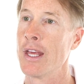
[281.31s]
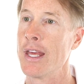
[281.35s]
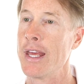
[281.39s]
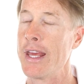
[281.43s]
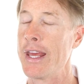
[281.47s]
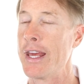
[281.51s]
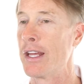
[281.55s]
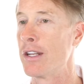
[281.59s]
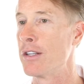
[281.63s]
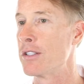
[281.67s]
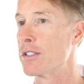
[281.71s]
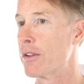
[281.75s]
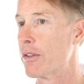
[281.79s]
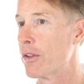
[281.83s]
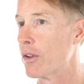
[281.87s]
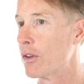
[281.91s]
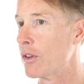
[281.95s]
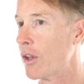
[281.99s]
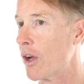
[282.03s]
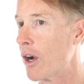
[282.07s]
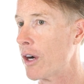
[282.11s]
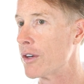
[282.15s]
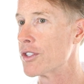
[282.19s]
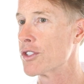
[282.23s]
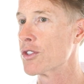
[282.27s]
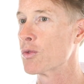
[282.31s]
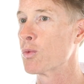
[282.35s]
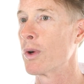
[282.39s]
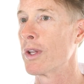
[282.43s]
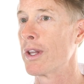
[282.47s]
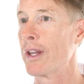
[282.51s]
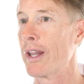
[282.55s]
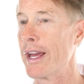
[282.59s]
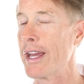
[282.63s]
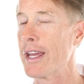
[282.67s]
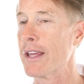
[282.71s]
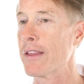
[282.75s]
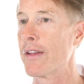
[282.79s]
And the largest
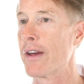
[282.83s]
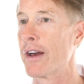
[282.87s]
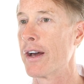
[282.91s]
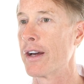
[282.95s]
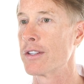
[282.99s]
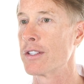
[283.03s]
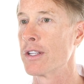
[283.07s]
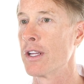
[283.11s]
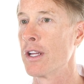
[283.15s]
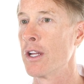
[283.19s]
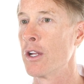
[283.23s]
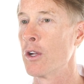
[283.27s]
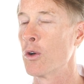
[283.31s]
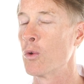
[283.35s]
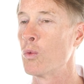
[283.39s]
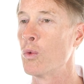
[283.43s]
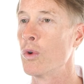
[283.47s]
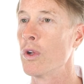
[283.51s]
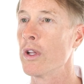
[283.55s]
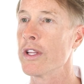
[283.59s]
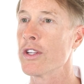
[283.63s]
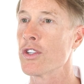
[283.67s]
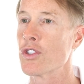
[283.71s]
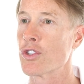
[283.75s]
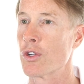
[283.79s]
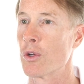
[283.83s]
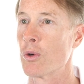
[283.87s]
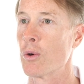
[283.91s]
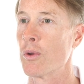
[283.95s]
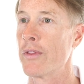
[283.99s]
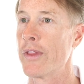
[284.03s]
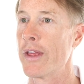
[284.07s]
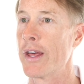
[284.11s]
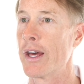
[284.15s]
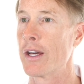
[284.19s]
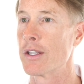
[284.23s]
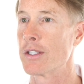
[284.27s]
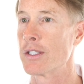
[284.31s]
one like that really showed
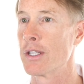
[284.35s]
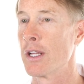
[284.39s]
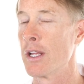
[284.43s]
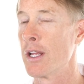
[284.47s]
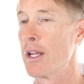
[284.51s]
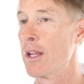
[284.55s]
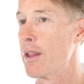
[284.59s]
that